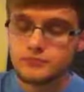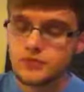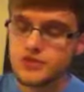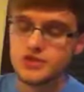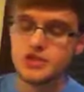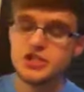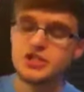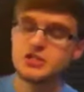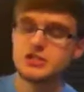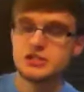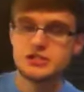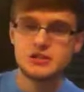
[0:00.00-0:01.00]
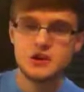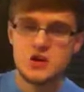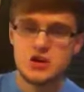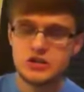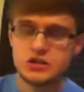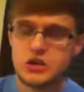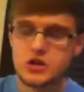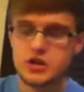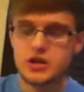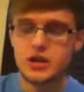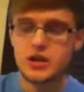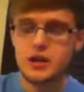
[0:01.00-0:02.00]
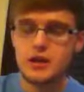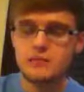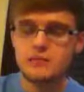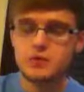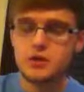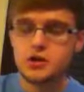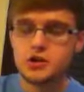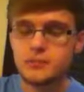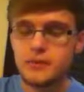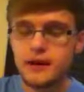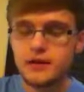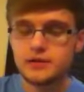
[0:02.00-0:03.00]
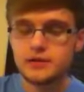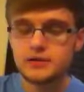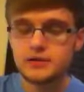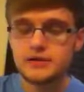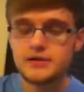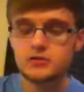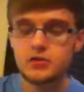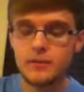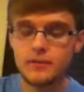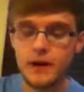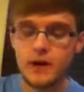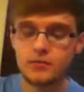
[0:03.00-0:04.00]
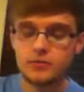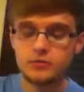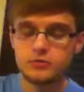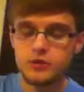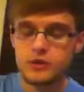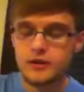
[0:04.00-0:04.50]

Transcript: So Jesus is already starting to preach about this great parable.